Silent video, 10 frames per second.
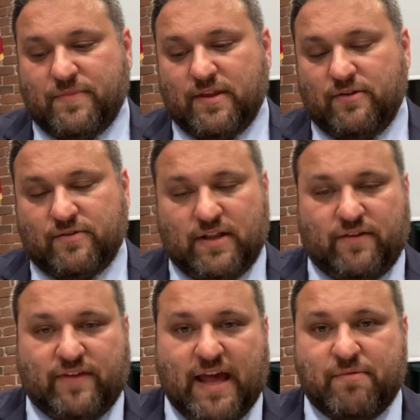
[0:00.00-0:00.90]
there's a lot
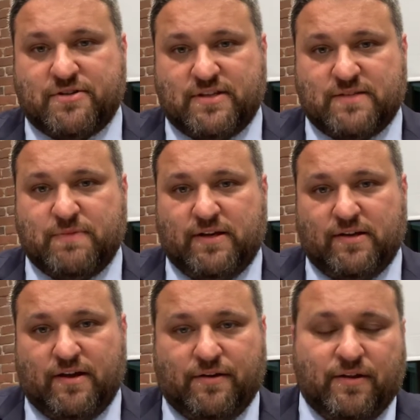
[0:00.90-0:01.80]
of damage that's being
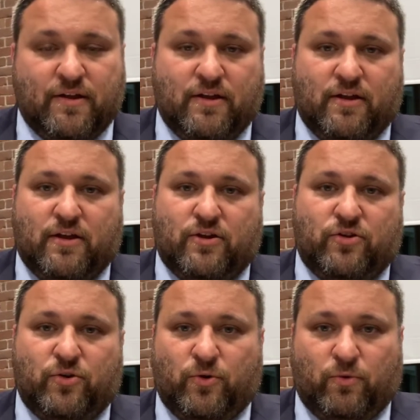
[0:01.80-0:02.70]
done
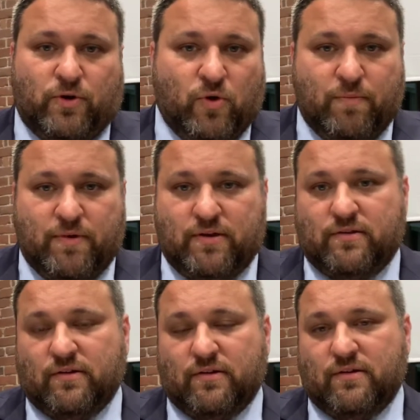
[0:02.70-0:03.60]
to
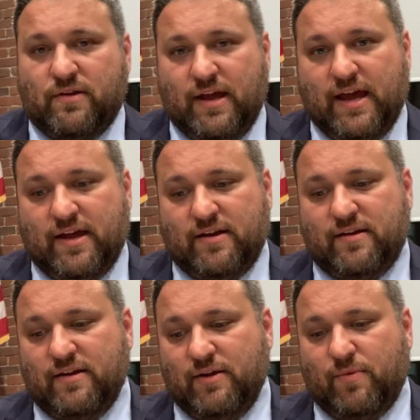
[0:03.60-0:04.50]
equipment and
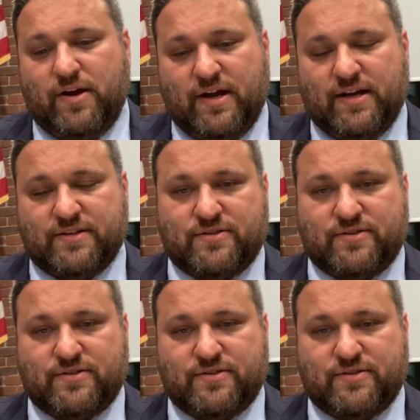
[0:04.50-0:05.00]
whatnot.